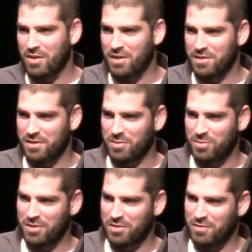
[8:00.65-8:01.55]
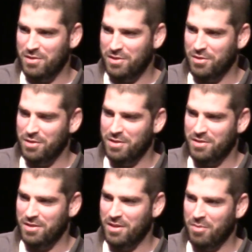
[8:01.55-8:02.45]
now I said something that's very
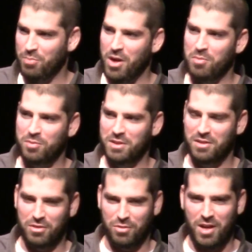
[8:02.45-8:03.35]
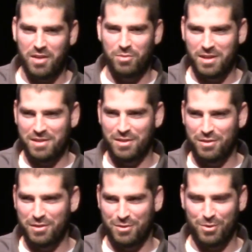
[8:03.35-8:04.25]
serious and I'm probably going to cry when I
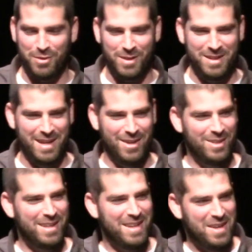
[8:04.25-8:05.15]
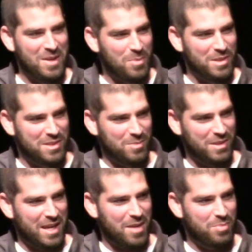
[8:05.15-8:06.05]
tell this story right now. But
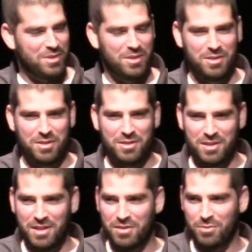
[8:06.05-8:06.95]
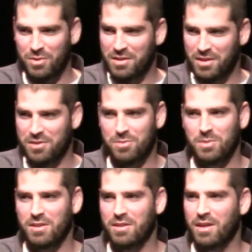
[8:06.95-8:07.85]
something happened earlier today that really touched
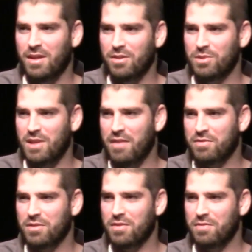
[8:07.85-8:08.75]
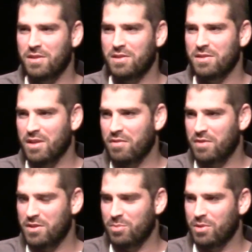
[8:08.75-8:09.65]
me. And it was after the Faces Not
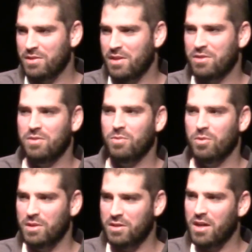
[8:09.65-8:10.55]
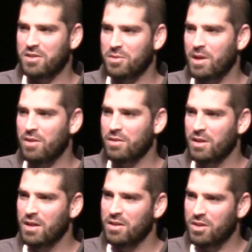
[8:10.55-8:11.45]
Facebook session where we talked
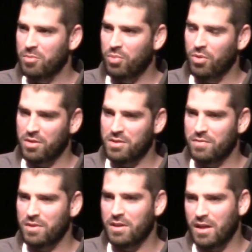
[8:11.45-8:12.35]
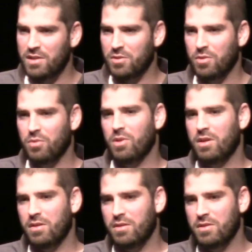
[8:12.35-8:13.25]
about the importance of engaging with one
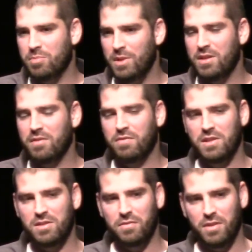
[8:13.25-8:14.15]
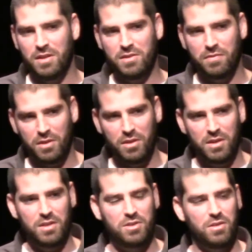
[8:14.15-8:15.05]
another, speaking face to face, feeling
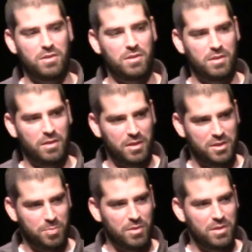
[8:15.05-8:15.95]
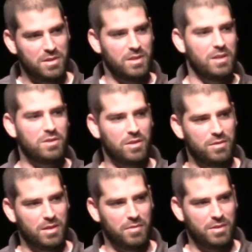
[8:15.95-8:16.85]
each other, experiencing each
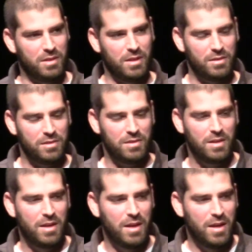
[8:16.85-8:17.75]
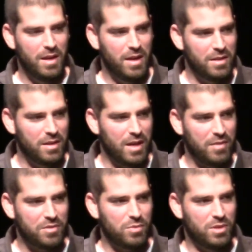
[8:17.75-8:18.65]
other and everything else. And then
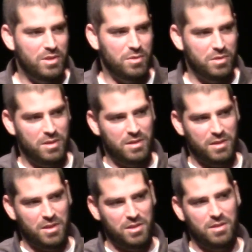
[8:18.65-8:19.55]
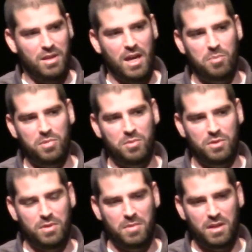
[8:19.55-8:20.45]
afterwards there was a discussion that happened
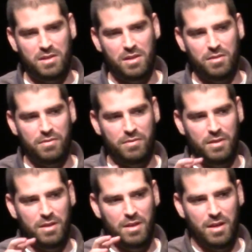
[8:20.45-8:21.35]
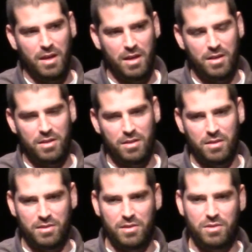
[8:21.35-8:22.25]
between myself and
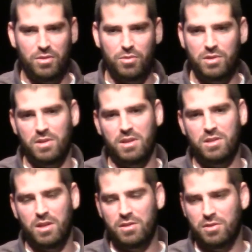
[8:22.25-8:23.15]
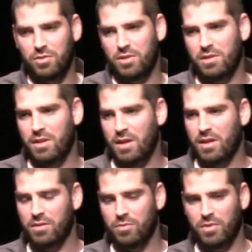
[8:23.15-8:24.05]
a sister who's an exchange student
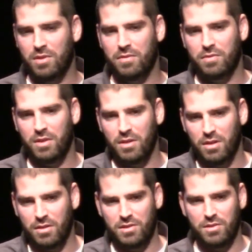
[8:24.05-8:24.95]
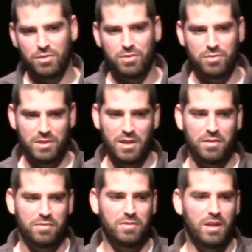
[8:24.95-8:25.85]
and one of our sisters who's
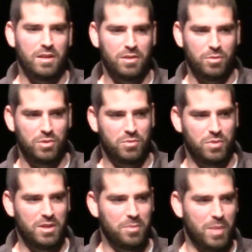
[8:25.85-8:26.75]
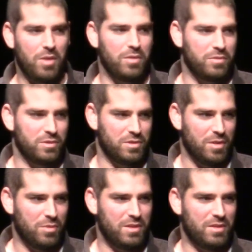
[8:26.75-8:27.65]
deaf. And it was really powerful.
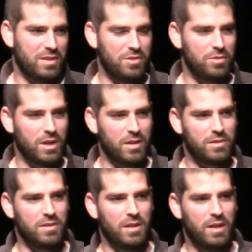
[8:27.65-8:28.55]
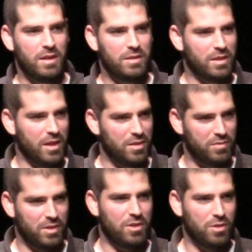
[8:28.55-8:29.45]
So I wanted to tell you guys to kind
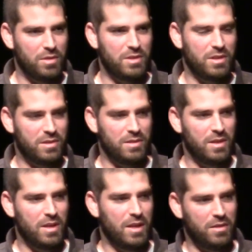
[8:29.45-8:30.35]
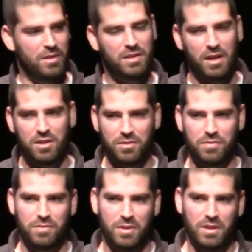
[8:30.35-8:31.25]
of encourage us in these kind of,